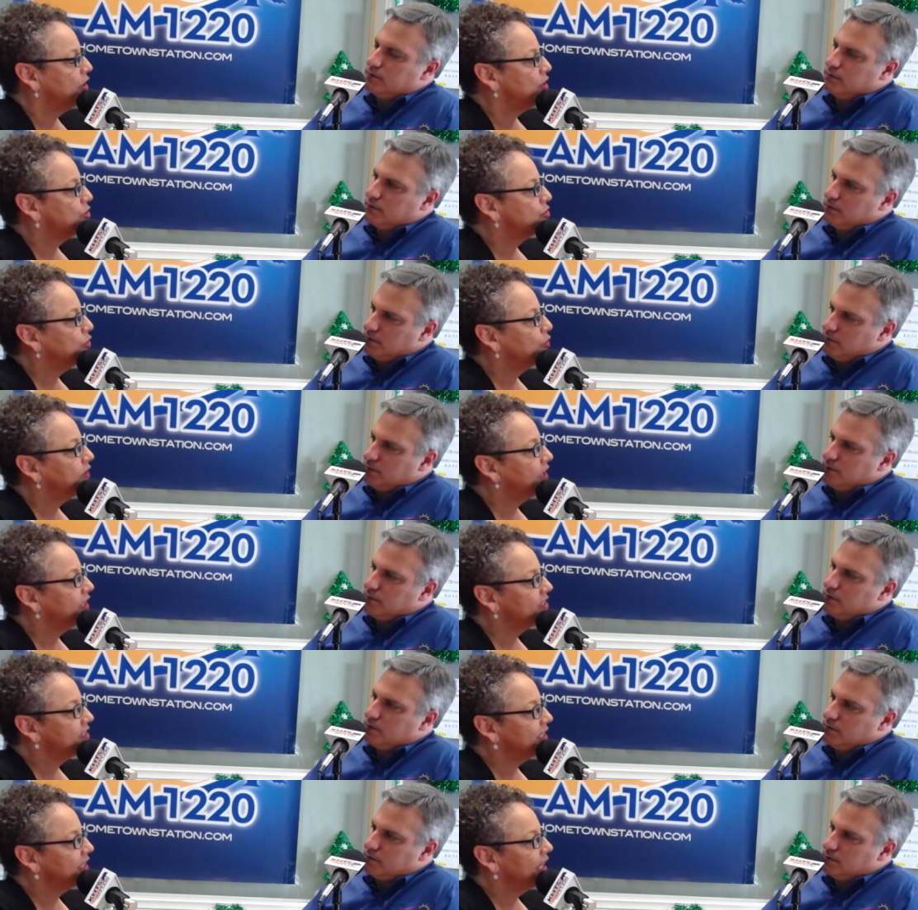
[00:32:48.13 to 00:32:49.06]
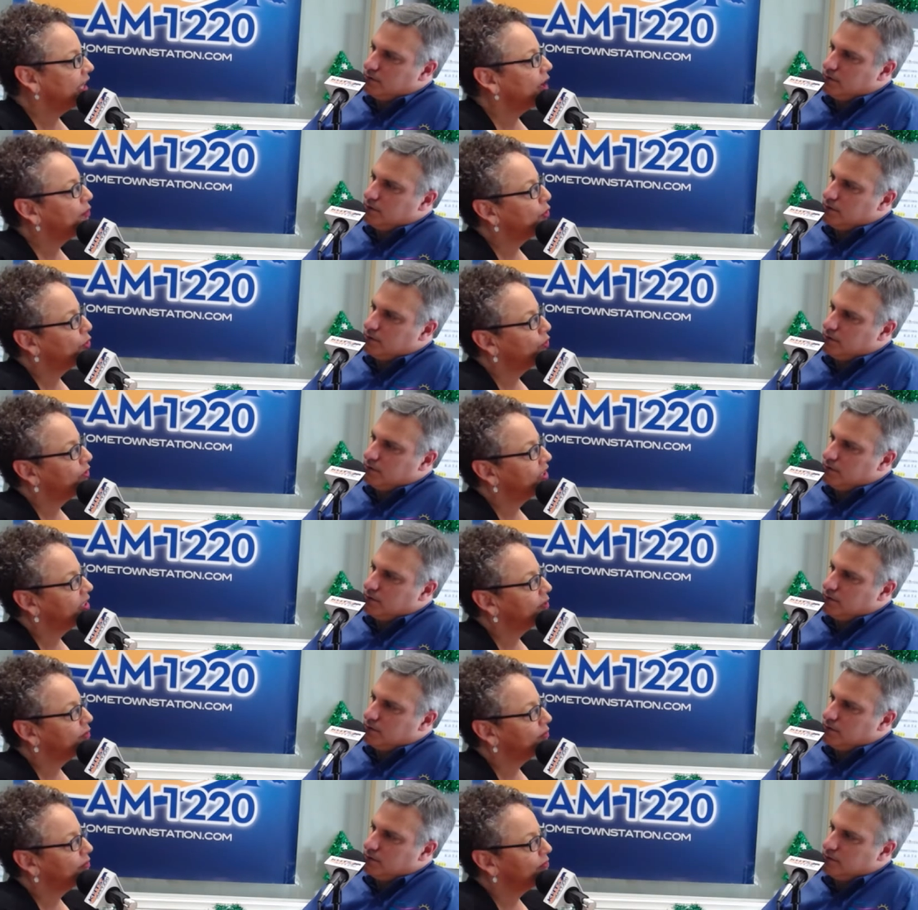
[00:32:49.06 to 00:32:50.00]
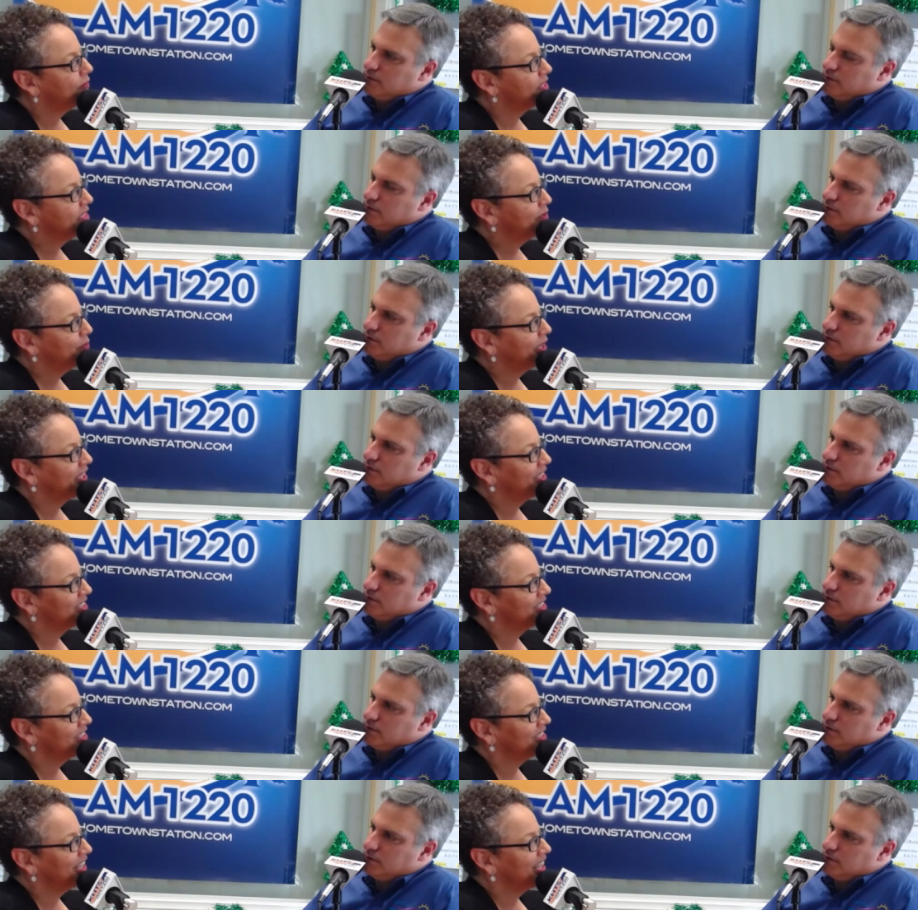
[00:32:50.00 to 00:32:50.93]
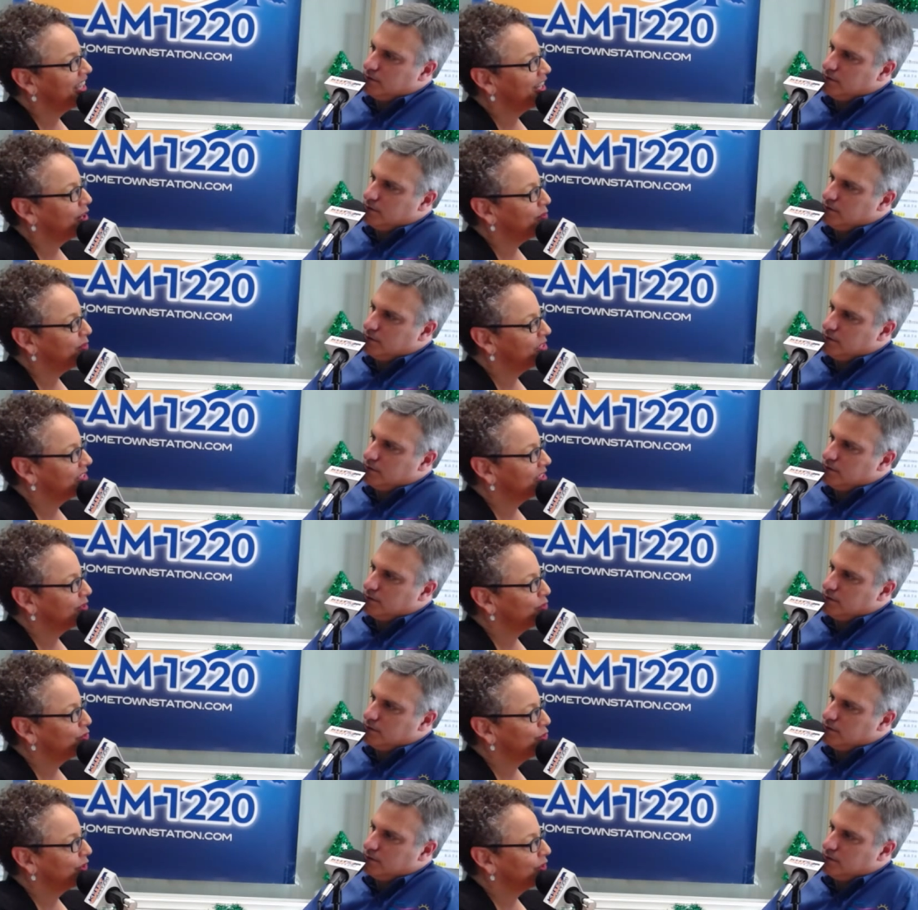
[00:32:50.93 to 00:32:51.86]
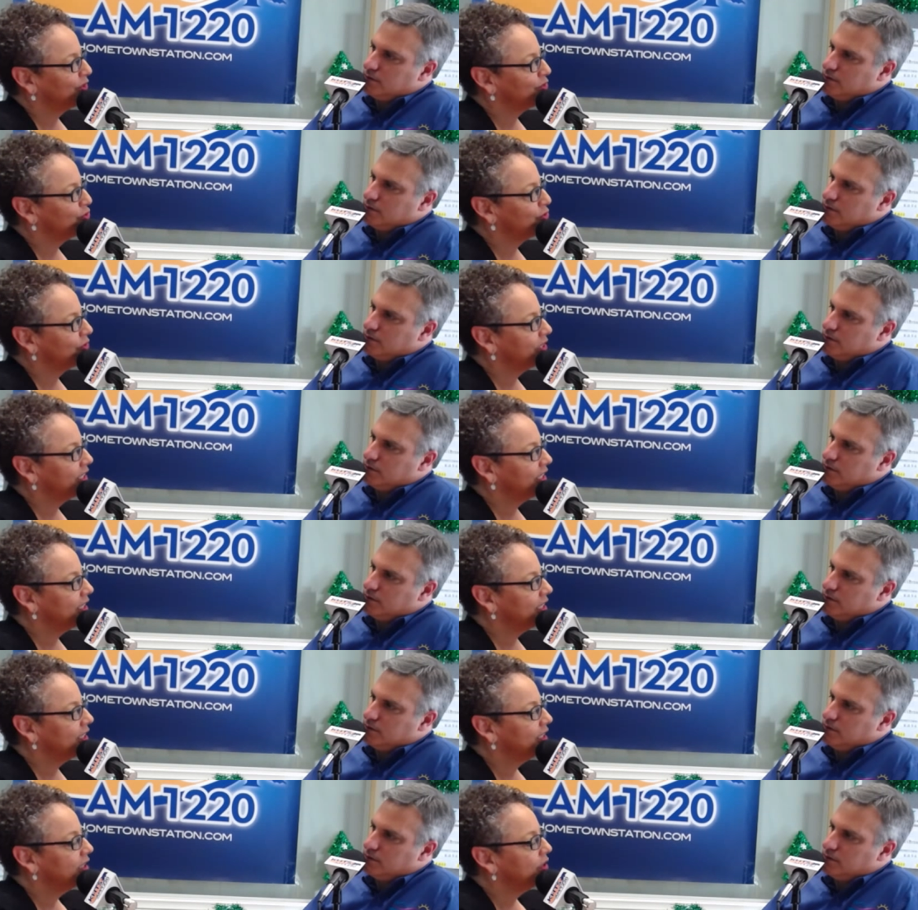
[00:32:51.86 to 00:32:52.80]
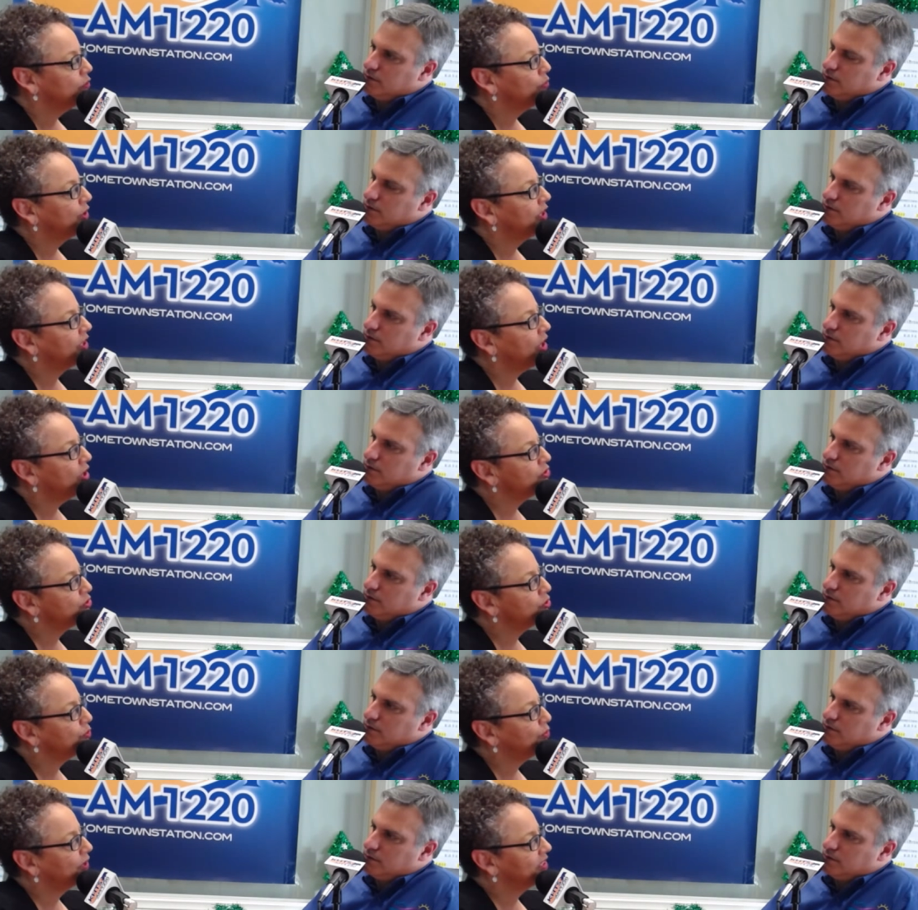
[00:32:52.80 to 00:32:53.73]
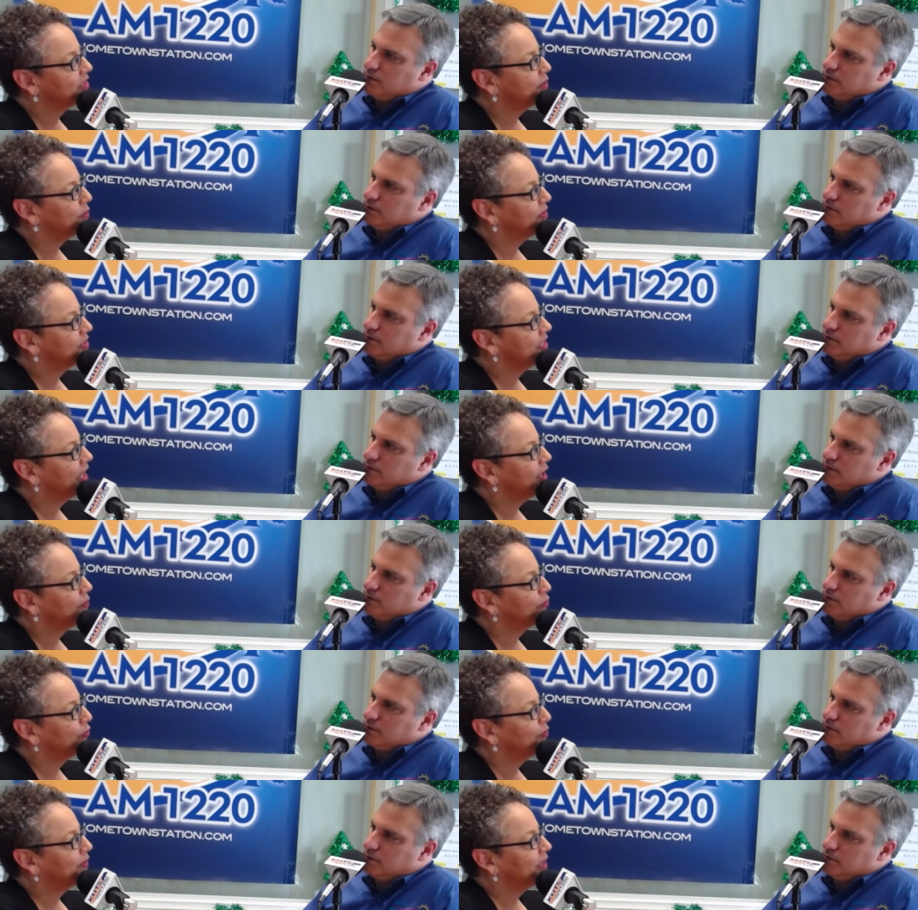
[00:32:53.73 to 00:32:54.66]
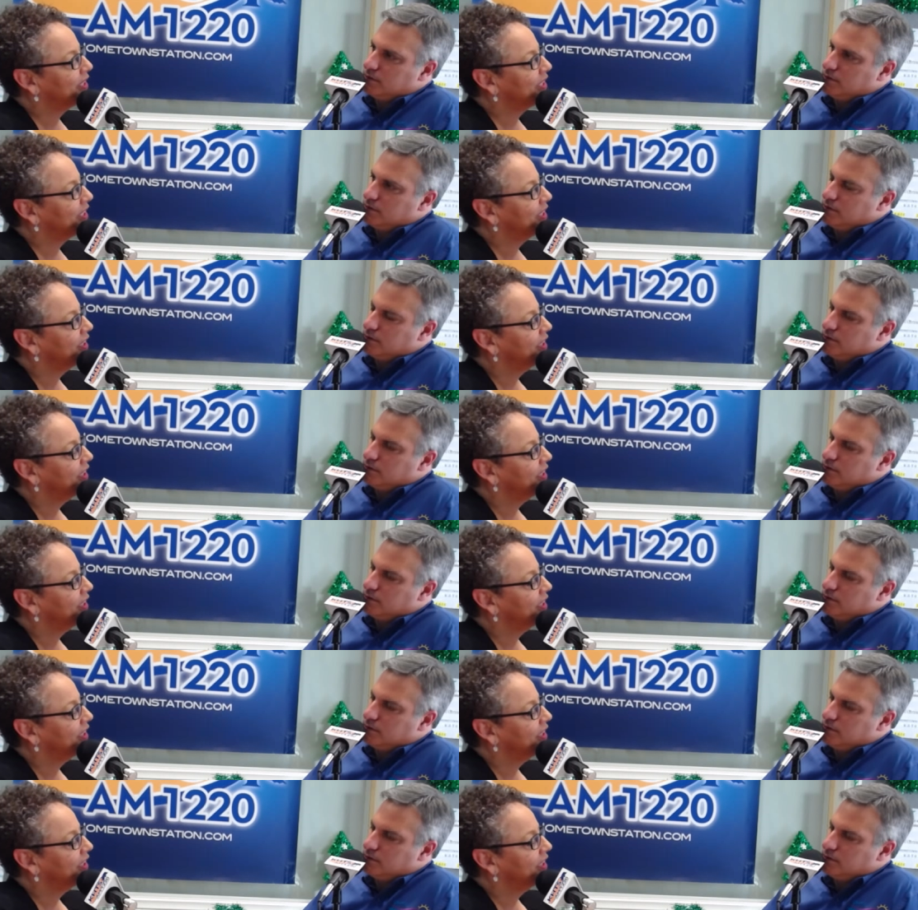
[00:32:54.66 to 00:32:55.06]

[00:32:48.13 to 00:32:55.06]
Speaker 1: So let's say I'm only missing my kids today, and I miss them doing the tree, but it also brings up a time for me